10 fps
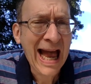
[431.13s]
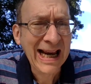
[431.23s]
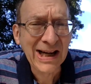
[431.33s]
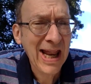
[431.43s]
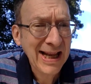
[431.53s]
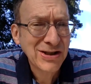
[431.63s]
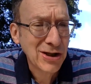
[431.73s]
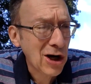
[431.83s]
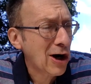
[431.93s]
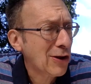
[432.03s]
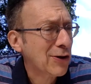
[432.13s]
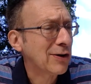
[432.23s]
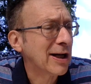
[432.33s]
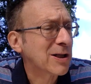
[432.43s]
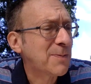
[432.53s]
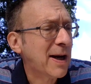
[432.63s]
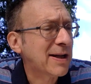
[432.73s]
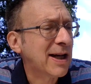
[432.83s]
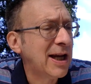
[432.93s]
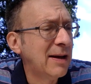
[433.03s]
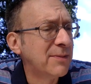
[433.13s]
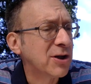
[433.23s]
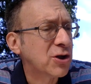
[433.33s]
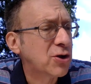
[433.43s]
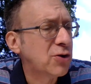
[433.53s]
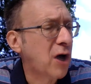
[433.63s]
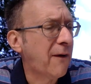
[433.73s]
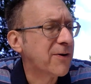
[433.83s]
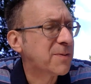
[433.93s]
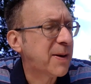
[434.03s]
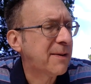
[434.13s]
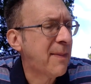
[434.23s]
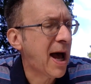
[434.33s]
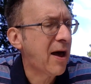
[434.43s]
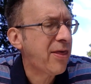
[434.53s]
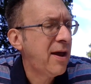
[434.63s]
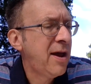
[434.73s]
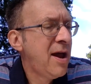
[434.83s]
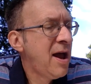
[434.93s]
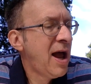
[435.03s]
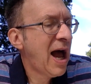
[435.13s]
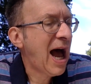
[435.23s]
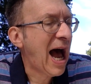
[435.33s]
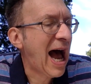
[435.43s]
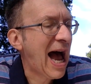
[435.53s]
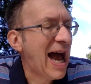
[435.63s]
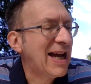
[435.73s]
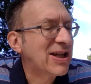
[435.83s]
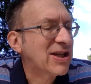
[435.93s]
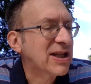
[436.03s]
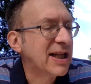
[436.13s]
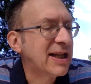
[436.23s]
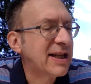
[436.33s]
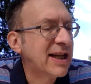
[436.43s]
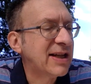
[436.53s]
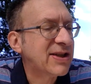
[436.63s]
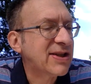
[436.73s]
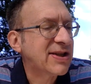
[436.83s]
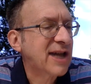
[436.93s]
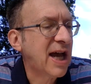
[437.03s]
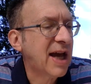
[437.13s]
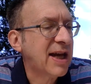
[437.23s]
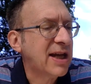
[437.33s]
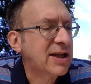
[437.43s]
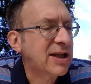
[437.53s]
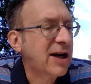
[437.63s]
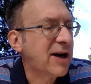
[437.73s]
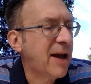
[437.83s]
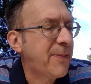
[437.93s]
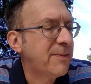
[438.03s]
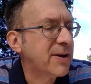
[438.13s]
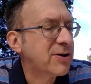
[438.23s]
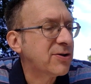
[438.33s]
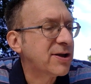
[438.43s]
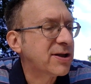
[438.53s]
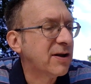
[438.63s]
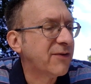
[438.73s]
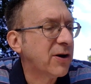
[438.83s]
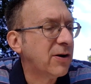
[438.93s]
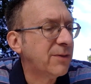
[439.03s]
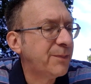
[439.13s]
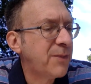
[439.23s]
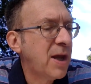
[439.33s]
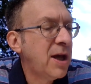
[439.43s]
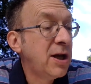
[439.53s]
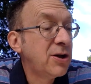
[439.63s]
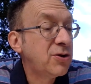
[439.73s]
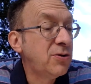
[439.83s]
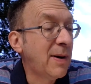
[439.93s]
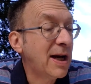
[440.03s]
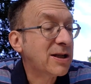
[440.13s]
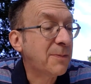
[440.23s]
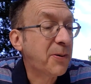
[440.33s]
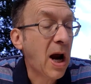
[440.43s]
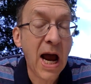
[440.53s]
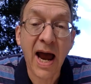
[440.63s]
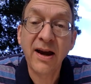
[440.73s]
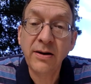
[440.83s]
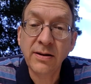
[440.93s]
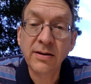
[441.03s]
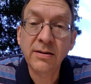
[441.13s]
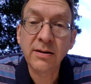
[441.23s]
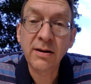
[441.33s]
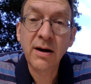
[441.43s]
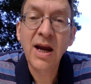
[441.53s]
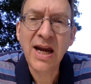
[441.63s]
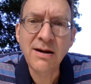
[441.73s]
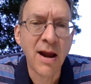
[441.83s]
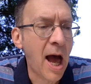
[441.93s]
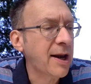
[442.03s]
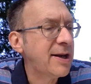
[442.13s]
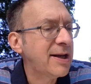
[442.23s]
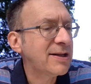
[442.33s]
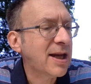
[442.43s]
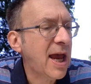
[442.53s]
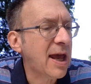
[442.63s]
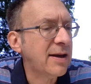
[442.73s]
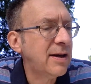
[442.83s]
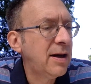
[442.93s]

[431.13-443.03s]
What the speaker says: I glanced at Arthur, expecting him to shoot off his big mouth. Eyes slitted against the sun, he stared up at Mr. DeSilvio. To my surprise, he nodded his head.